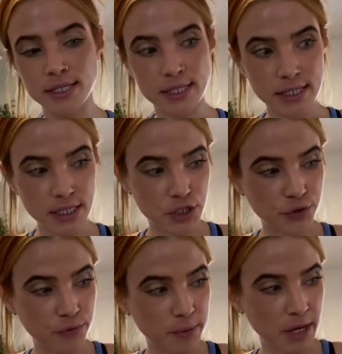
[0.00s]
it's easier
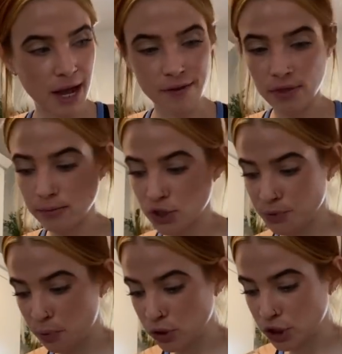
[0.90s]
for me to have them
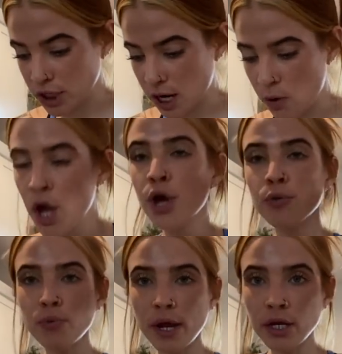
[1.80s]
just portioned out,
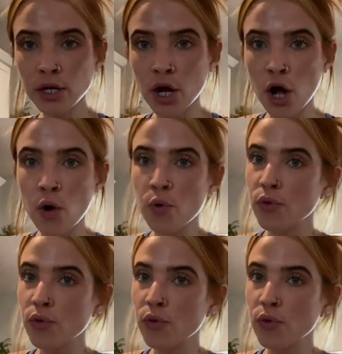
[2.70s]
ready to go.